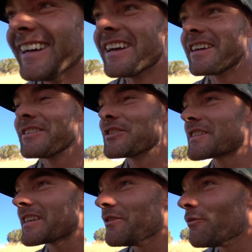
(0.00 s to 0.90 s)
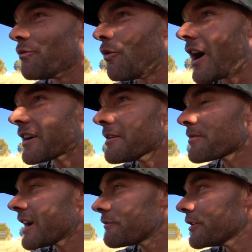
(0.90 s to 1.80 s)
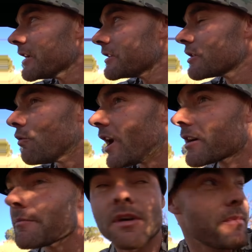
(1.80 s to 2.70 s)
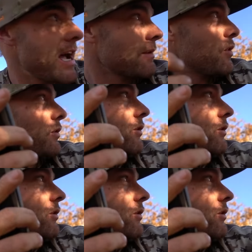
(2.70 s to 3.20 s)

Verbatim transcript: Oh, just dude, running, walk up that ridge, walk up the backbone.